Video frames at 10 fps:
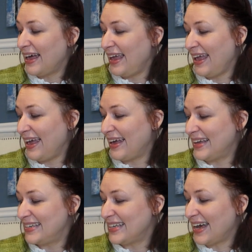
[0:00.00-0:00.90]

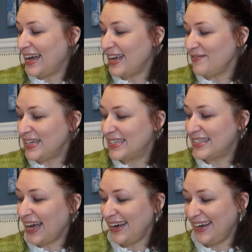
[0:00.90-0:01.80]
and I am
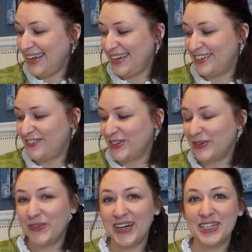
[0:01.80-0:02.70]
excited for
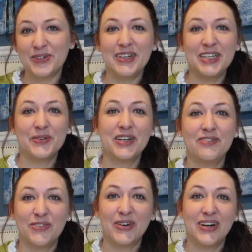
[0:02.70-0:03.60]
what
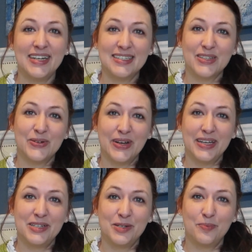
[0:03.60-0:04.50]
2024 is
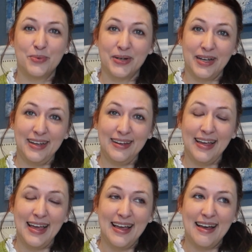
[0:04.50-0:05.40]
going to bring.
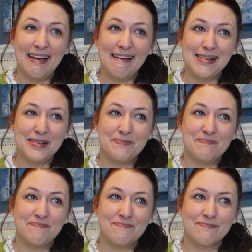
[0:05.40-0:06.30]

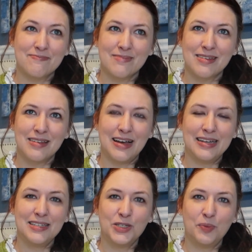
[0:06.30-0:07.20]
I
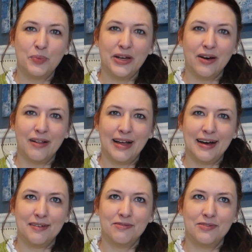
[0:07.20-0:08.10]
just hope we all
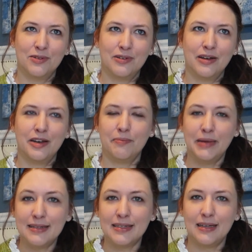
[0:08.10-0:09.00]
have an
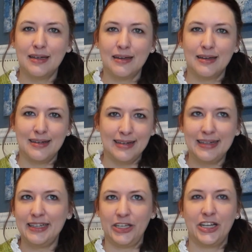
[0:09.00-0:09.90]
amazing
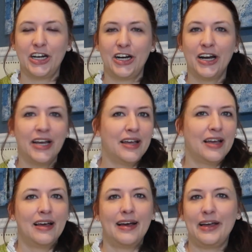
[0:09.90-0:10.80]
knitting year.
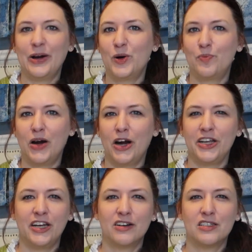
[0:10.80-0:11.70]
I hope our
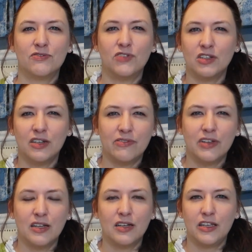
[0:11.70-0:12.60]
year is full of
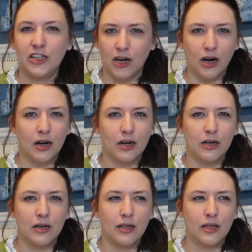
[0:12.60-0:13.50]

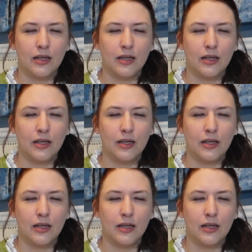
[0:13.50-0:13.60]
yarn